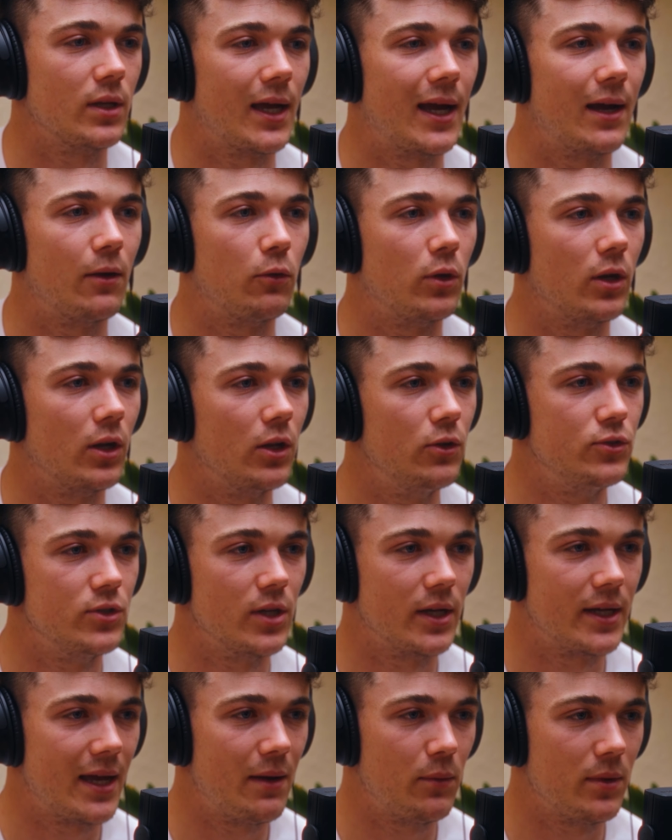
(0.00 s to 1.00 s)
How close
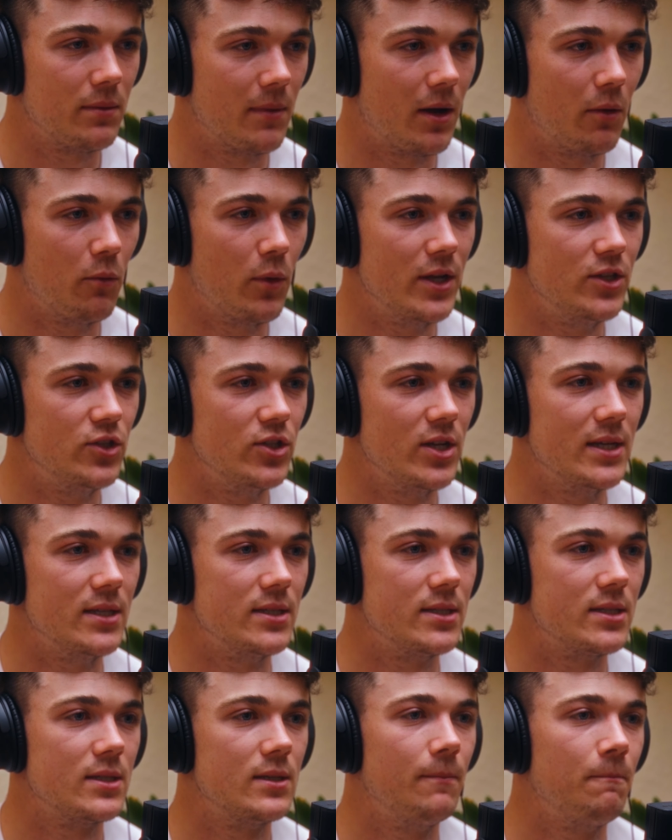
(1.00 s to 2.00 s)
I get with my
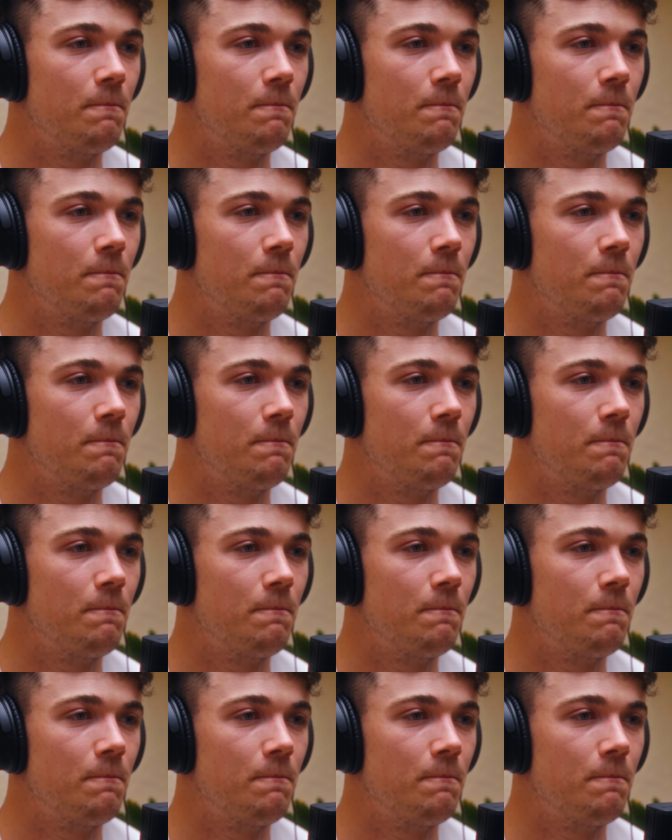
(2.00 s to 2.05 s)
wedges.